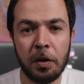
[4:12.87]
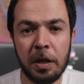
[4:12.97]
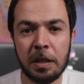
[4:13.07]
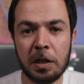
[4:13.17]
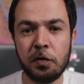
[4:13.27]

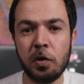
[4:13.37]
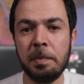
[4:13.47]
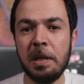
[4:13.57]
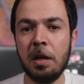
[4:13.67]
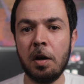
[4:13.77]

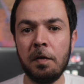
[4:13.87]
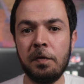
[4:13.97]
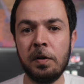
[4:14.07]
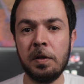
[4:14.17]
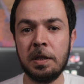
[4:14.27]
Retouch4me
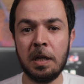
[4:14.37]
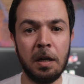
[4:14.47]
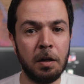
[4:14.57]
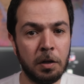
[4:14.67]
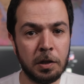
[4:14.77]
offers
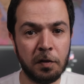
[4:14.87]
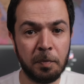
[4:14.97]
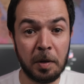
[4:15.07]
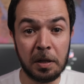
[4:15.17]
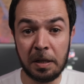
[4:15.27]
lots of
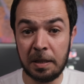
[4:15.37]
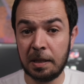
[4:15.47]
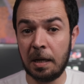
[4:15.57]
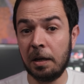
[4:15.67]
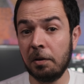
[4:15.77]

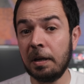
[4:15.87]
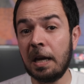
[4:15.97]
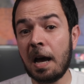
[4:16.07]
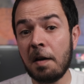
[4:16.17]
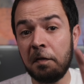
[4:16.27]
plugins. I only
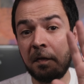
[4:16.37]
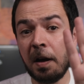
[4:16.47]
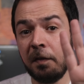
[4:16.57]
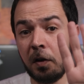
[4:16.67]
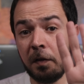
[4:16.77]
have
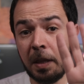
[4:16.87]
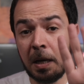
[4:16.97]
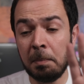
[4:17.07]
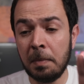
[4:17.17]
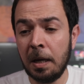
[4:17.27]
5 of
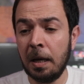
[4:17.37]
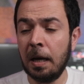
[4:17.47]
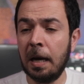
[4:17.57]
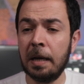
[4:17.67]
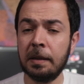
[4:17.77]
them,
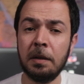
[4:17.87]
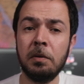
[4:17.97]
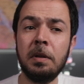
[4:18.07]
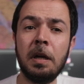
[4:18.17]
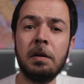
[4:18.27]
and I
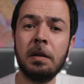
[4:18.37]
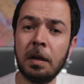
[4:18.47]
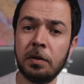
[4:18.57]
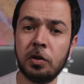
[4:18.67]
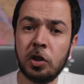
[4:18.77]
know they are
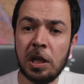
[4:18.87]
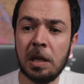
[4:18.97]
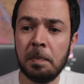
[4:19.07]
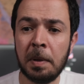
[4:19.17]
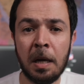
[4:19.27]
not
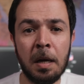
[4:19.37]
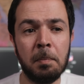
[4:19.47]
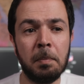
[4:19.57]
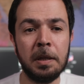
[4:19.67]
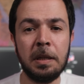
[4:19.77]
cheap,
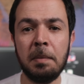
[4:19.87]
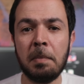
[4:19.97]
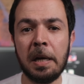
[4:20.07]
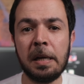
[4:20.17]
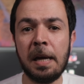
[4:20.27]
but in
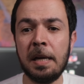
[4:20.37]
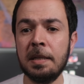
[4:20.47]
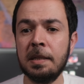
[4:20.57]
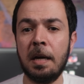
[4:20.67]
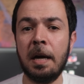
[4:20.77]
my
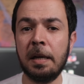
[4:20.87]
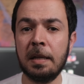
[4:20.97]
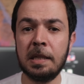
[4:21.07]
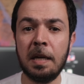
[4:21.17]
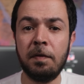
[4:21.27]
case, I
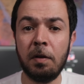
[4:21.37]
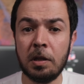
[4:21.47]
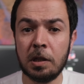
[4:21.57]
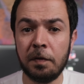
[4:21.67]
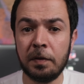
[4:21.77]
can save
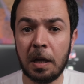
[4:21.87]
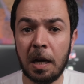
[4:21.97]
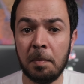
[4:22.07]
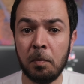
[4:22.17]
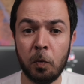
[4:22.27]
lots of
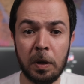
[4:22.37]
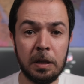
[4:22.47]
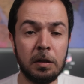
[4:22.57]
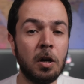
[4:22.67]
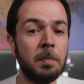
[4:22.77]
time when
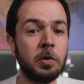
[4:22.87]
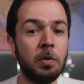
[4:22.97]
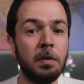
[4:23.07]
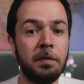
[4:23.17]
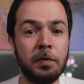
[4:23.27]
it comes to
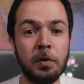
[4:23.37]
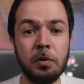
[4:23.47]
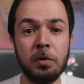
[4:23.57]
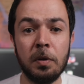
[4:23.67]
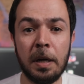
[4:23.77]
the
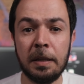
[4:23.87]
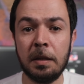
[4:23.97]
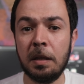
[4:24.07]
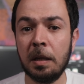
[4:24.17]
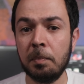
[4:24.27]
photo
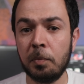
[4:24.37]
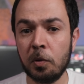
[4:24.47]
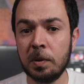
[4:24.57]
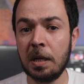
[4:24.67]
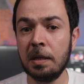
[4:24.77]
editing
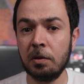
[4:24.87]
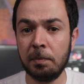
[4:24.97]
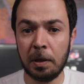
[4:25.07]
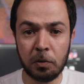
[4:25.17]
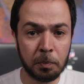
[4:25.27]
process on
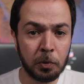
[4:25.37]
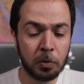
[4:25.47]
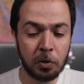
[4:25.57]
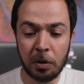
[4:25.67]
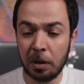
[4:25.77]
my
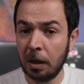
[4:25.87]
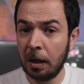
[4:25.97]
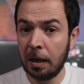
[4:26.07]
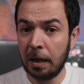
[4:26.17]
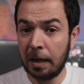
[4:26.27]
computer,
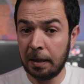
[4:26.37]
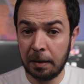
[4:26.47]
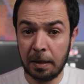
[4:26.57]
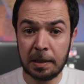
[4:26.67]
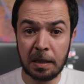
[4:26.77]
and
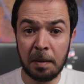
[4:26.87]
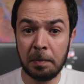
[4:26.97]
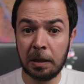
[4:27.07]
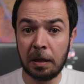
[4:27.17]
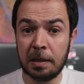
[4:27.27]
this time
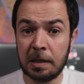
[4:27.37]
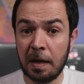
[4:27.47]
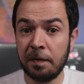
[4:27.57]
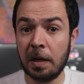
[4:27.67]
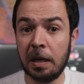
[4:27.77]
that I
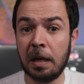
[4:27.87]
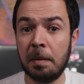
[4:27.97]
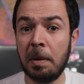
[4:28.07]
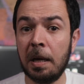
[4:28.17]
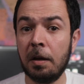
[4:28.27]
saved, I
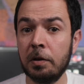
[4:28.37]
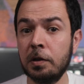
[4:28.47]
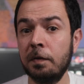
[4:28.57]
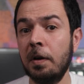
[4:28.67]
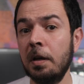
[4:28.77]
can make lots
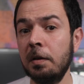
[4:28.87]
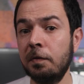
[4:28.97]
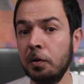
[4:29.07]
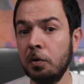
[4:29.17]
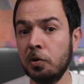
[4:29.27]
of other
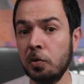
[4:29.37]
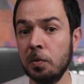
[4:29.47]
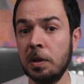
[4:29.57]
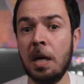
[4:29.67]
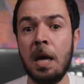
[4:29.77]
photo
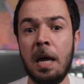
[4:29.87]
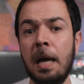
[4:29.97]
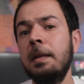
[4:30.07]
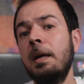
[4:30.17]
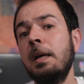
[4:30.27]
shoots
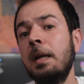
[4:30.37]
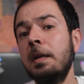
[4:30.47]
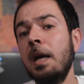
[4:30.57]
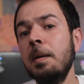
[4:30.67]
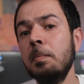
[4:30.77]
and I can
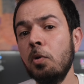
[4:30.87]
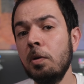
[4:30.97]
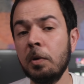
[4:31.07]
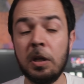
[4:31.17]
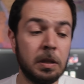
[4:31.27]
gain more
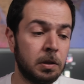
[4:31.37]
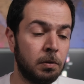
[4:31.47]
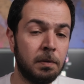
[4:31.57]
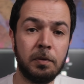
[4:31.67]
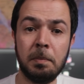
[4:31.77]
money.
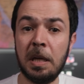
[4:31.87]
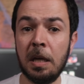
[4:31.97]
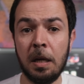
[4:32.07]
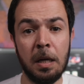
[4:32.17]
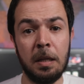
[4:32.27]
So for me,
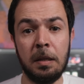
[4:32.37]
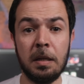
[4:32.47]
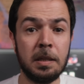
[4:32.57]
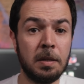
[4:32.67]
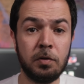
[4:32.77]

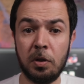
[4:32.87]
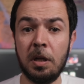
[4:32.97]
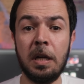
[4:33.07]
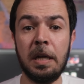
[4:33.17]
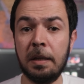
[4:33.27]
this is
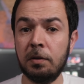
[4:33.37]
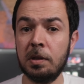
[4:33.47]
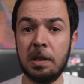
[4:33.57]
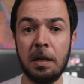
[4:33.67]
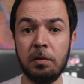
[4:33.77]
really
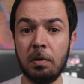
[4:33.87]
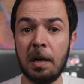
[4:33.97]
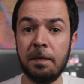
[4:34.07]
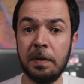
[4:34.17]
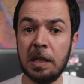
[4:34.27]
interesting to
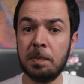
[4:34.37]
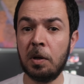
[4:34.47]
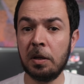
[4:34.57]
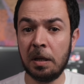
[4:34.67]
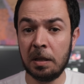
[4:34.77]
have these
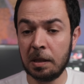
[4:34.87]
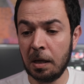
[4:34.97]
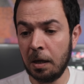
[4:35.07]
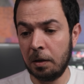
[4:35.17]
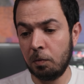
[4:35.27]
plugins,
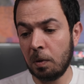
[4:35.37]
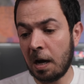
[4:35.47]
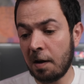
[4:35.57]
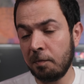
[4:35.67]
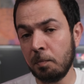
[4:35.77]
to
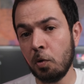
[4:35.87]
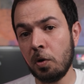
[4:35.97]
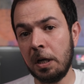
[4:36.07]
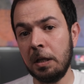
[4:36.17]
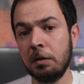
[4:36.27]
have
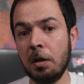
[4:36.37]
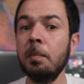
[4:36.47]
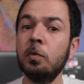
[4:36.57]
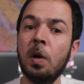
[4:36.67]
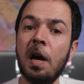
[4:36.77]
more
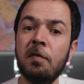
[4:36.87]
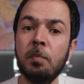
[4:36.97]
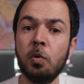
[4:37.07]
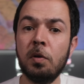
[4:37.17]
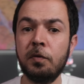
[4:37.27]
income, to have
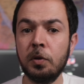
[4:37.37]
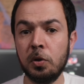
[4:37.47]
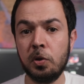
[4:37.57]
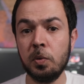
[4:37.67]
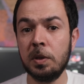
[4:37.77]
more photo
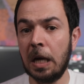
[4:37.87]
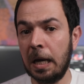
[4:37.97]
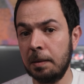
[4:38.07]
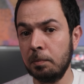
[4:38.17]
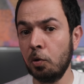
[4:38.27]
shoots
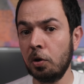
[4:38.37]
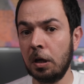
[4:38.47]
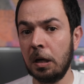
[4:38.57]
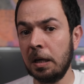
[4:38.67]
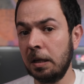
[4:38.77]
and more
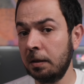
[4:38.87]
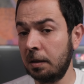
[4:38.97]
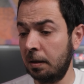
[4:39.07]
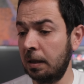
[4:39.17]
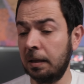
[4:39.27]
clients
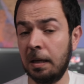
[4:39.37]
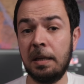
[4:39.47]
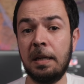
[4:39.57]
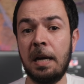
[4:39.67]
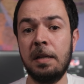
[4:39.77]
that I
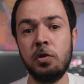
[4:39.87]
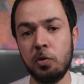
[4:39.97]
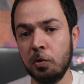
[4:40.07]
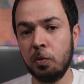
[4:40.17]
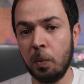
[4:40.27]
can shoot